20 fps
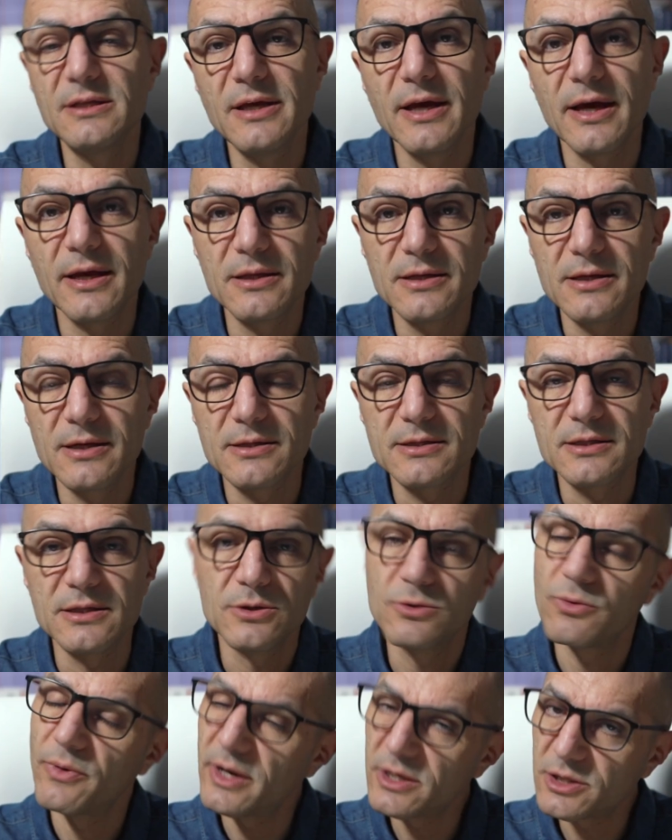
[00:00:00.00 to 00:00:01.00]
the ideal
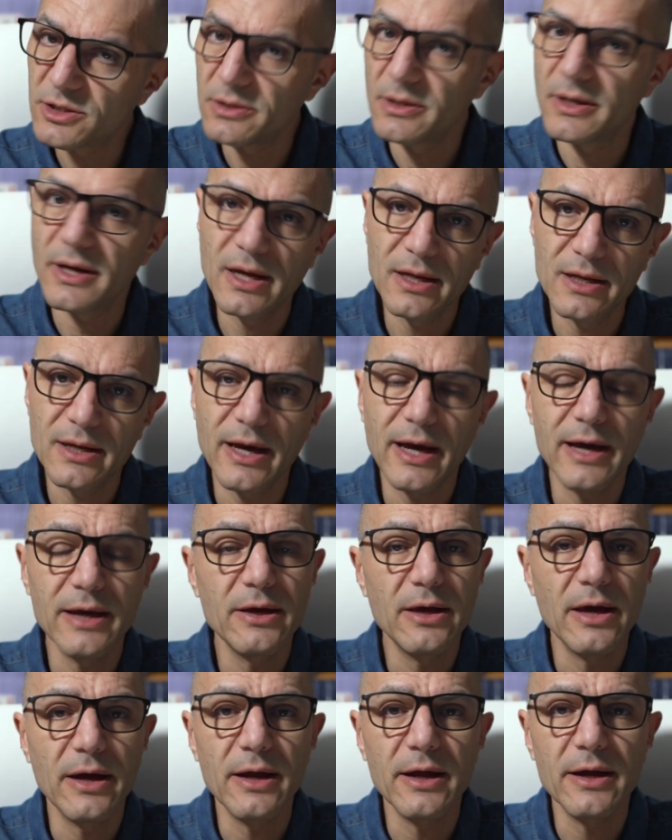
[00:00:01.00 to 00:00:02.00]
situation, and
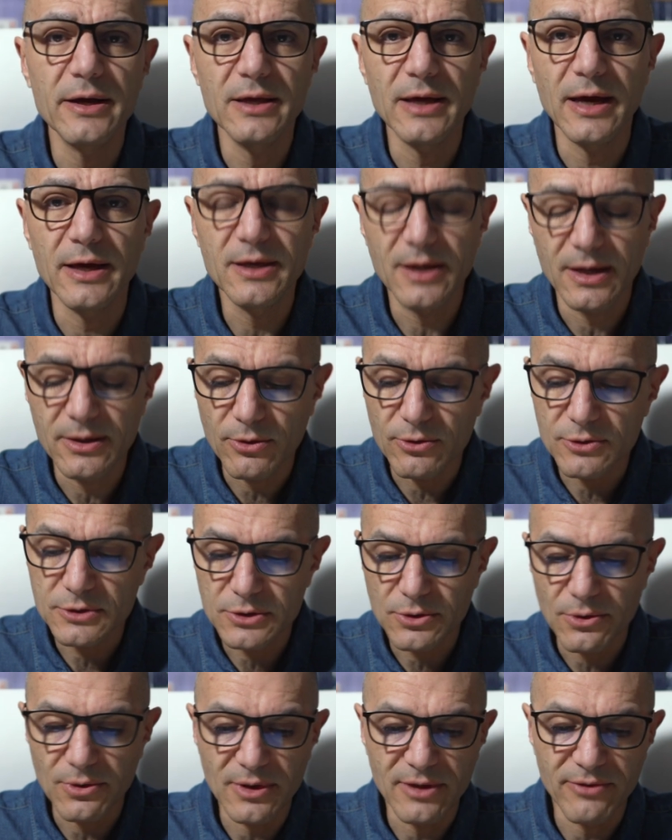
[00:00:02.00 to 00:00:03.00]
I can
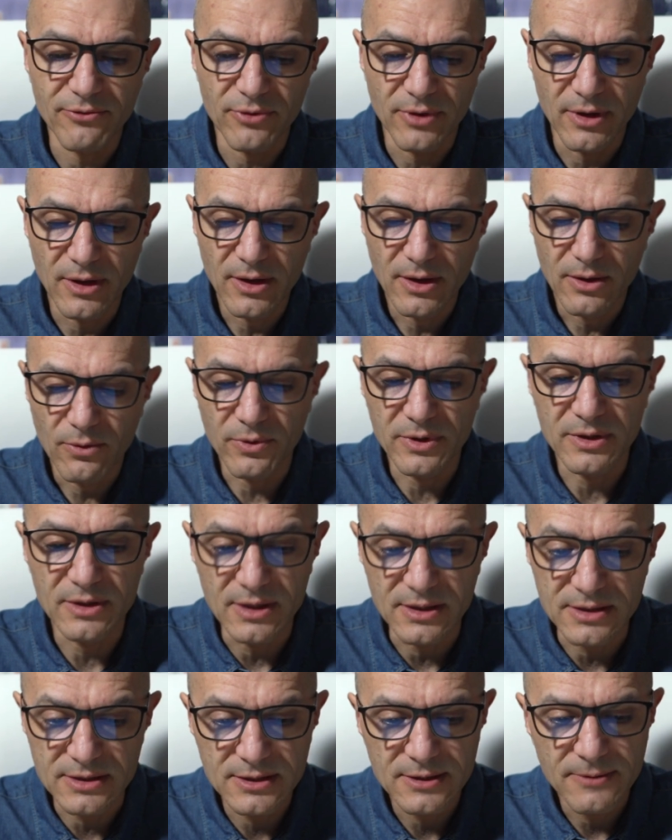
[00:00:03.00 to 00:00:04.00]
also live with
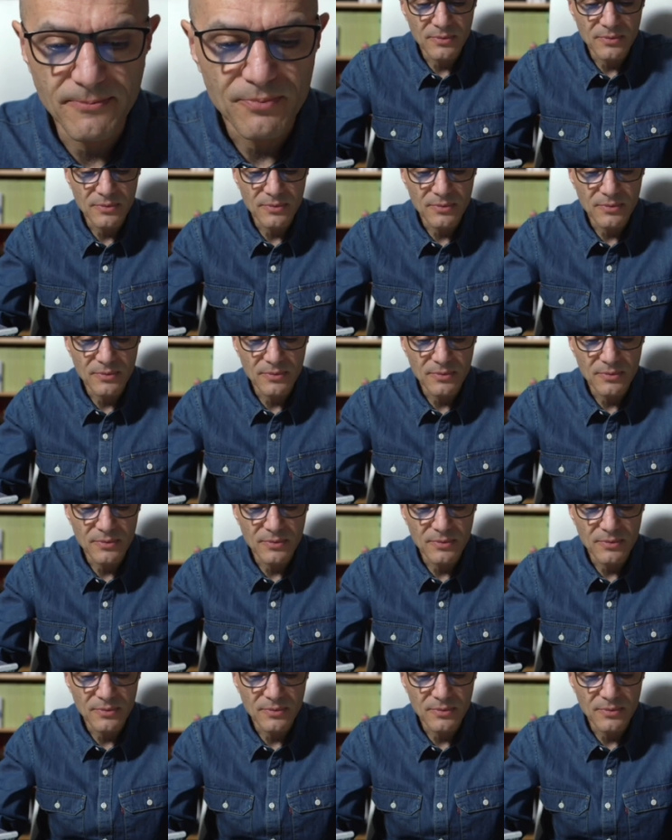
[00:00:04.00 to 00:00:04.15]
this.